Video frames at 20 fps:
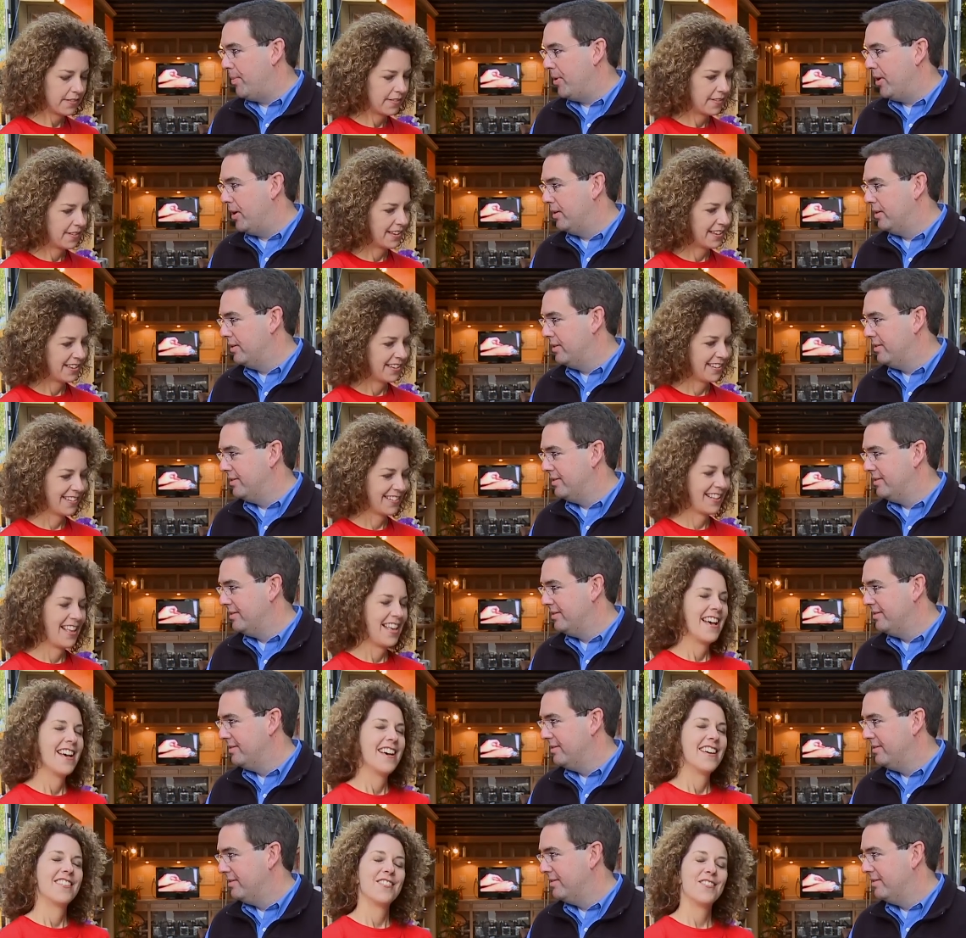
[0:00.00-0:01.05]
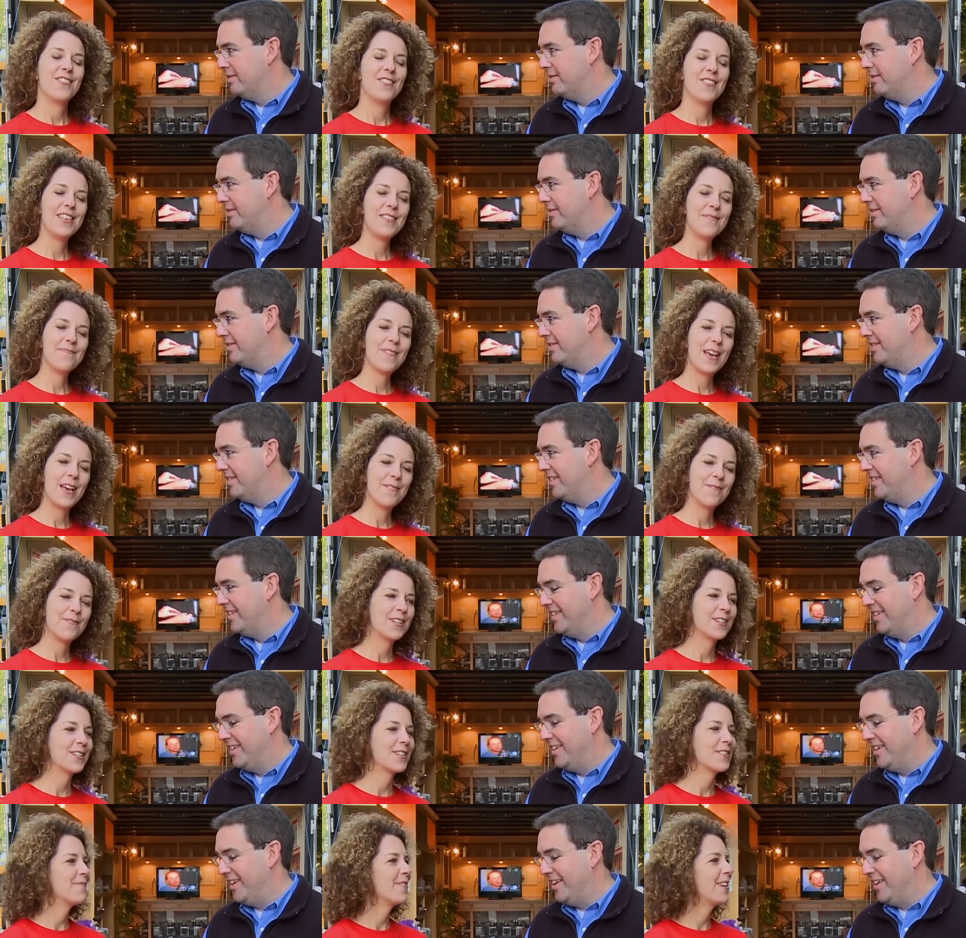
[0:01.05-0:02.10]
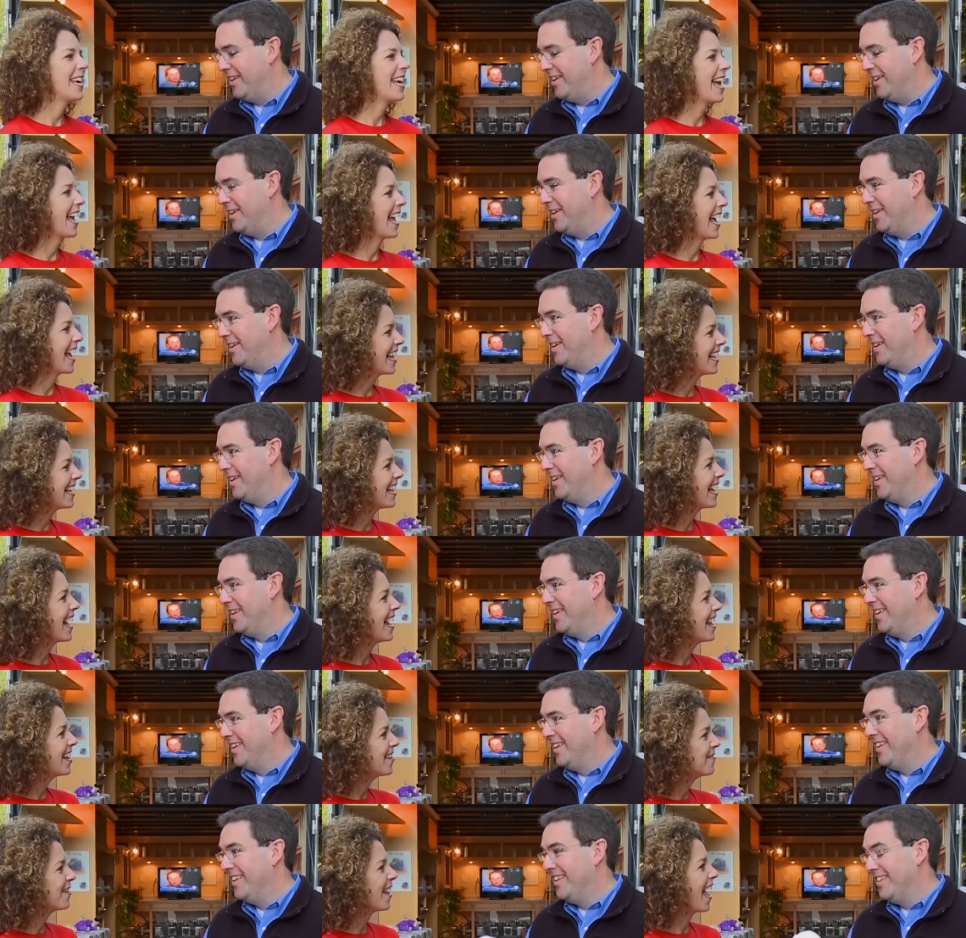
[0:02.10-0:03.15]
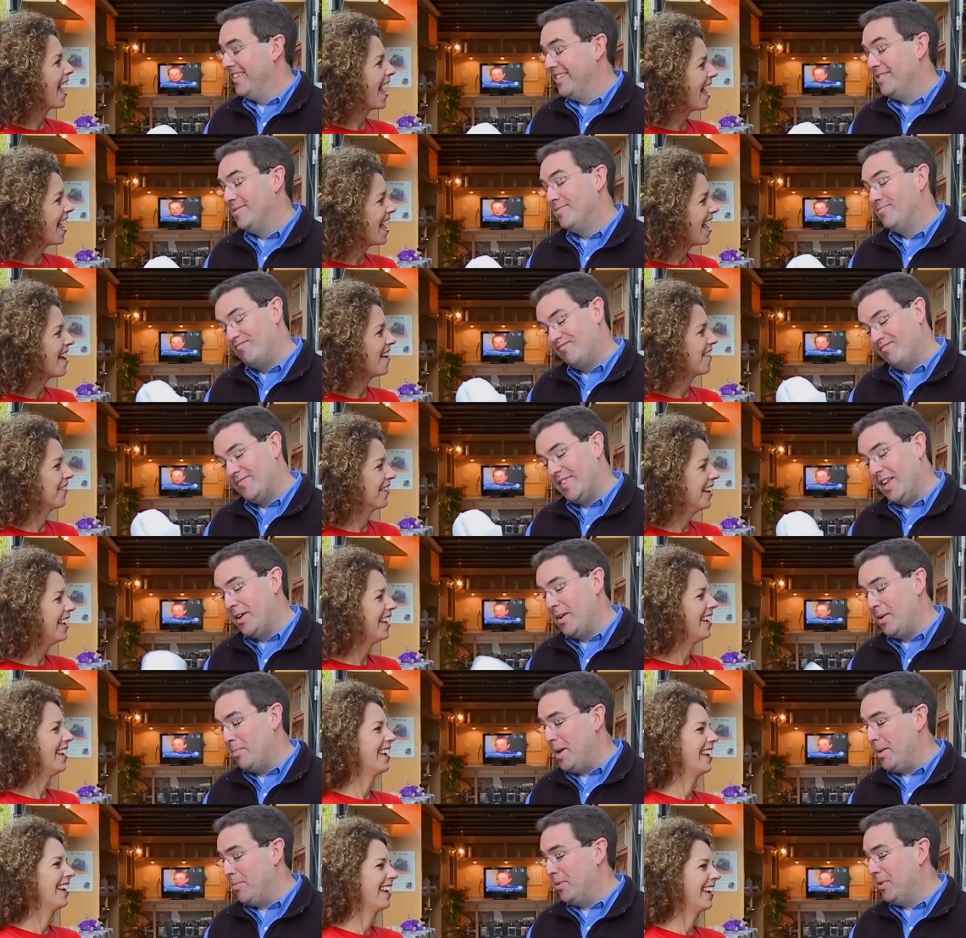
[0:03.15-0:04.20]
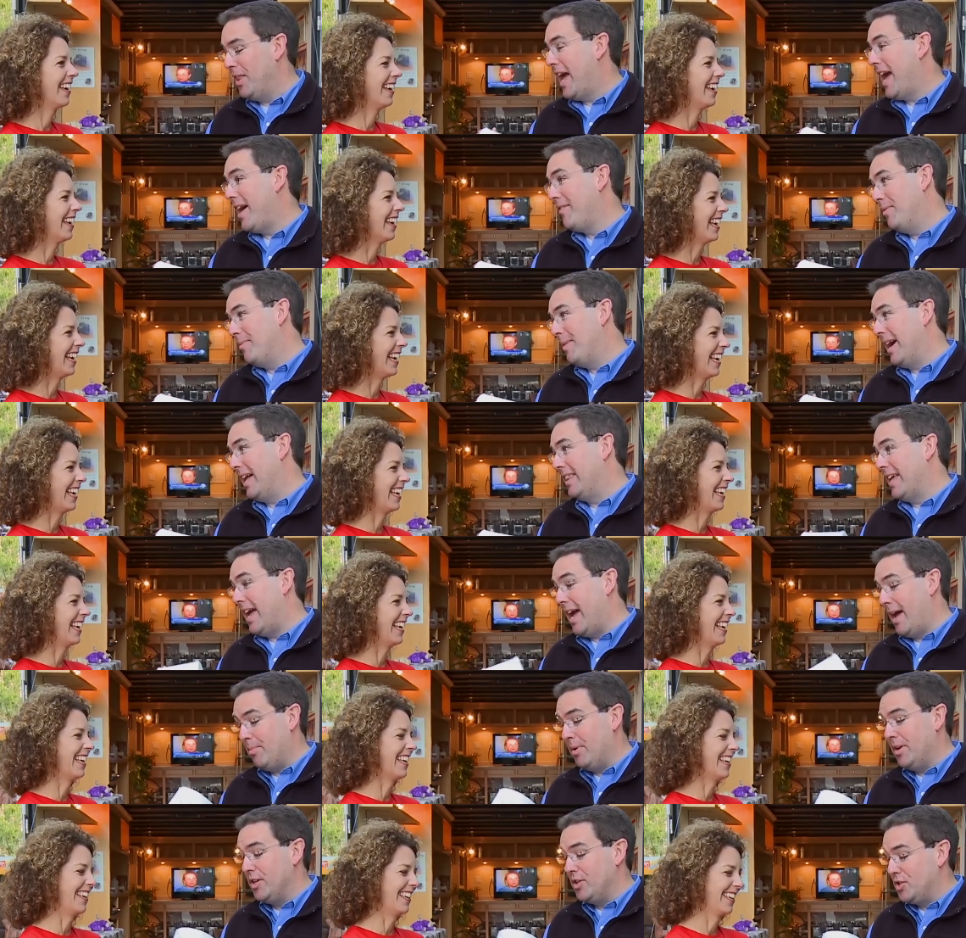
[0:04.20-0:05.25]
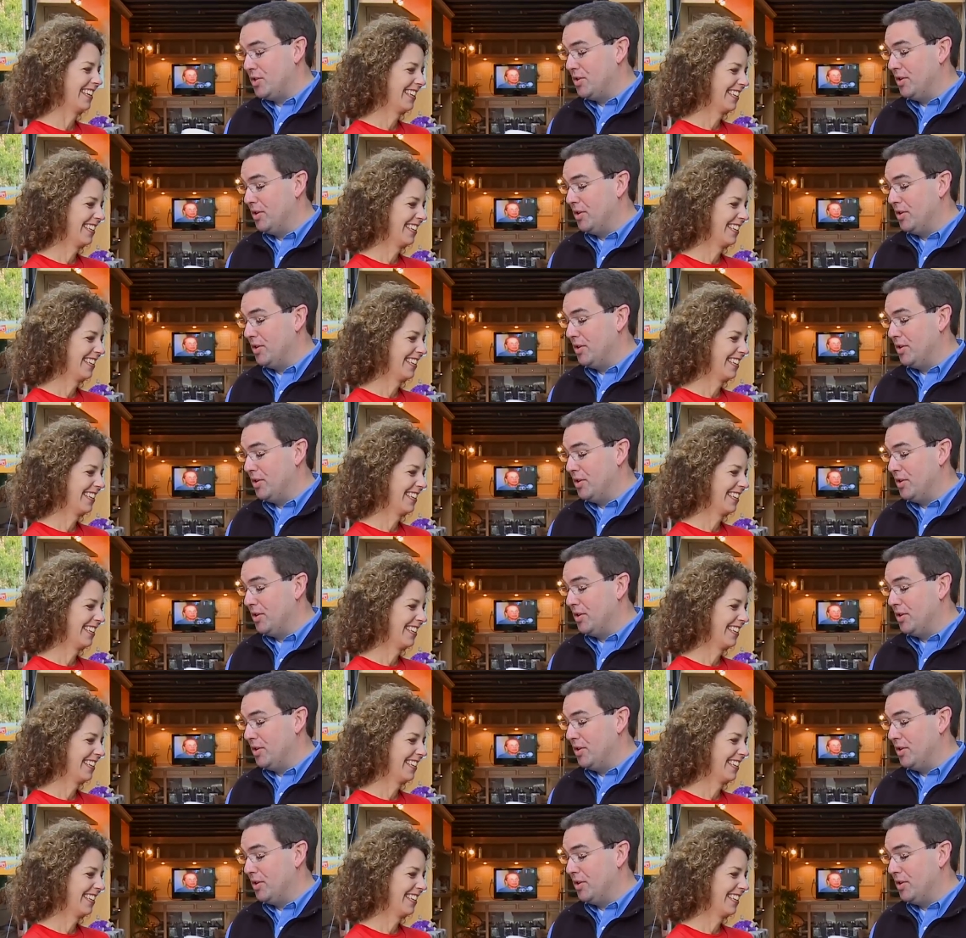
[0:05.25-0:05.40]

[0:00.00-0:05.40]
Speaker 1: paper. Toilet paper could be a handy item to have.
Speaker 2: You know, and people laugh about that, but it's